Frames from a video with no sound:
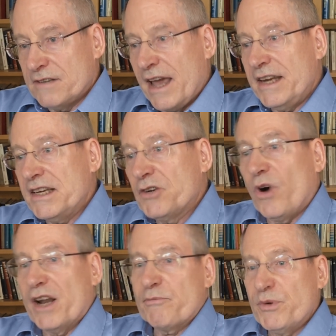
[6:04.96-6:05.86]
any
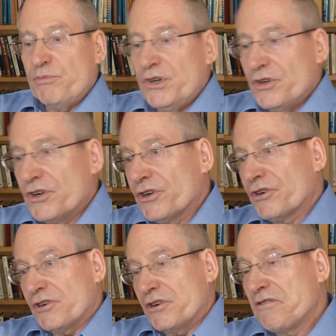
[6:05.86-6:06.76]
quantum
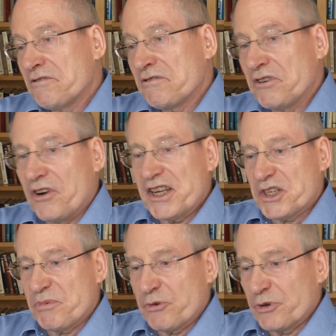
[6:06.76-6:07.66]
computer, you know, has
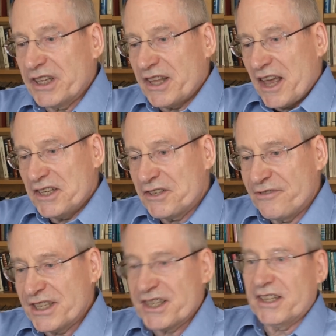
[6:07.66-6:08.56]
to be realized
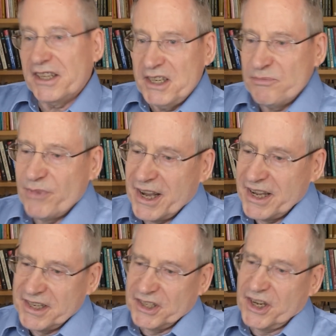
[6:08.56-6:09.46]
physically
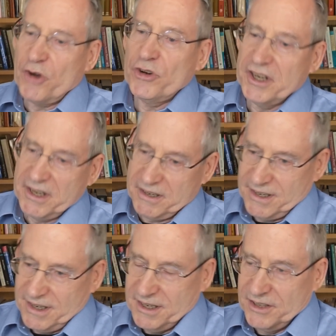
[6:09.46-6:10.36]
by encoding
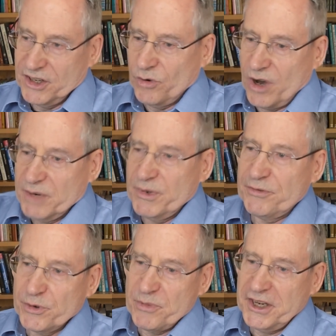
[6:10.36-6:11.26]
the quantum
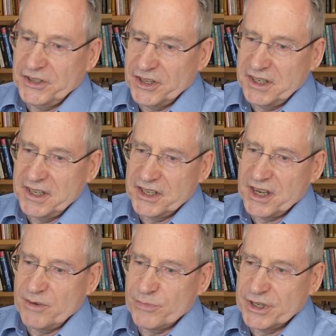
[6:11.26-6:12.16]
information in
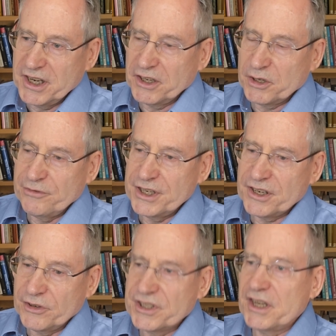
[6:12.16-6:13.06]
some particular
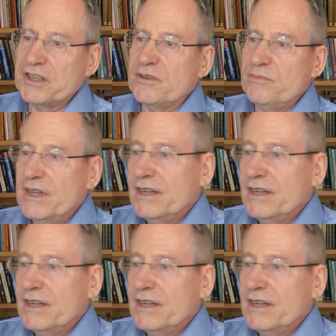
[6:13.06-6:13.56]
physical system.